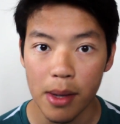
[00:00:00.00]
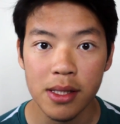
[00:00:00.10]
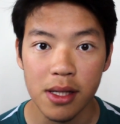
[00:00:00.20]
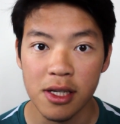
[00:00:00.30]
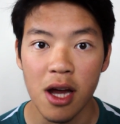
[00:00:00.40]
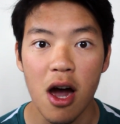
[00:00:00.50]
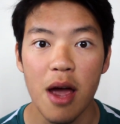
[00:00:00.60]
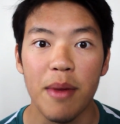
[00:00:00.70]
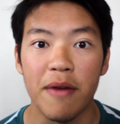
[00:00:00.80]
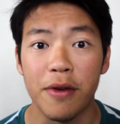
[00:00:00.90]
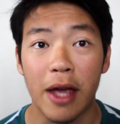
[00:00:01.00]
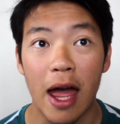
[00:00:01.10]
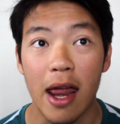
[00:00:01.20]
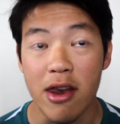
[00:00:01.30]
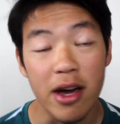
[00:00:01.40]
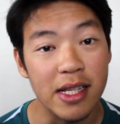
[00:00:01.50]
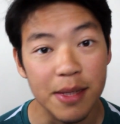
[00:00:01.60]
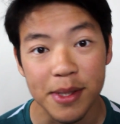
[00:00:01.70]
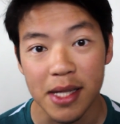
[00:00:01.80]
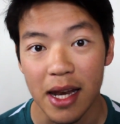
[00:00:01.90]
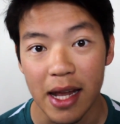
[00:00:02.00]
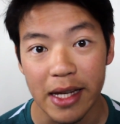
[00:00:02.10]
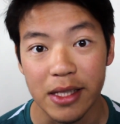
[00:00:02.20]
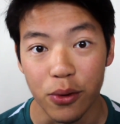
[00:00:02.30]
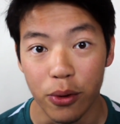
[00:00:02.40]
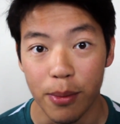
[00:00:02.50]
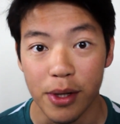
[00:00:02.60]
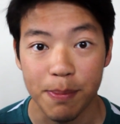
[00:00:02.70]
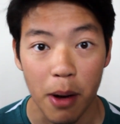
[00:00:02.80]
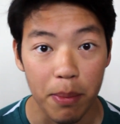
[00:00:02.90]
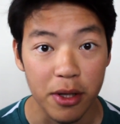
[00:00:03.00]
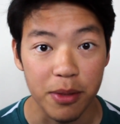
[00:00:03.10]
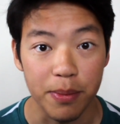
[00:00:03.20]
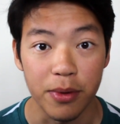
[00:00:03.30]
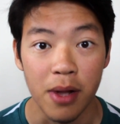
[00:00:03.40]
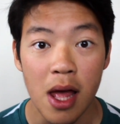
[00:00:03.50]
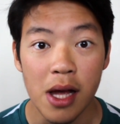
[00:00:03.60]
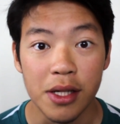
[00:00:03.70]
Most of the time, if you get 90%, it's almost publishable,